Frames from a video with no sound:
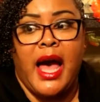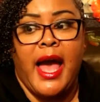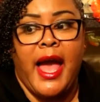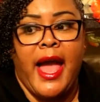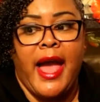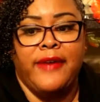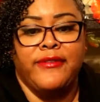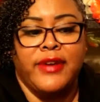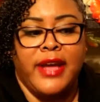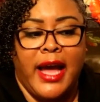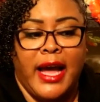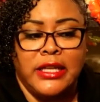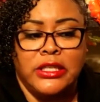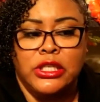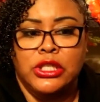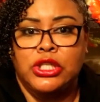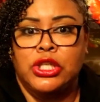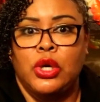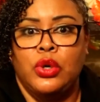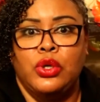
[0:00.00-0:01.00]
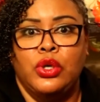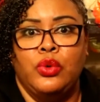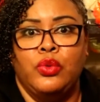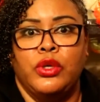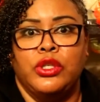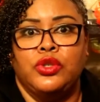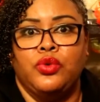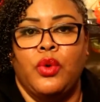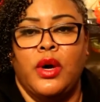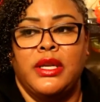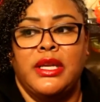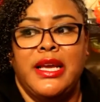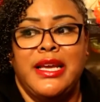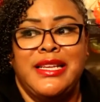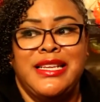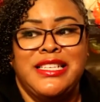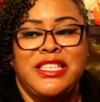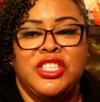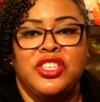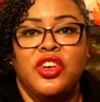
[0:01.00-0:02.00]
I have got to show you which one.
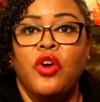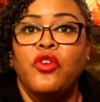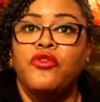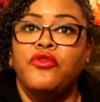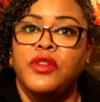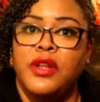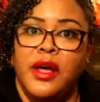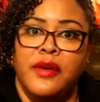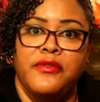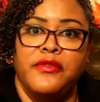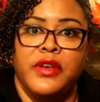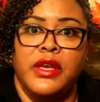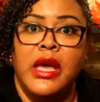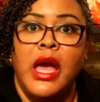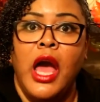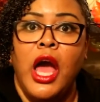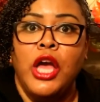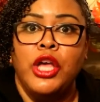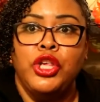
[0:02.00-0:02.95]
It is so fluffy.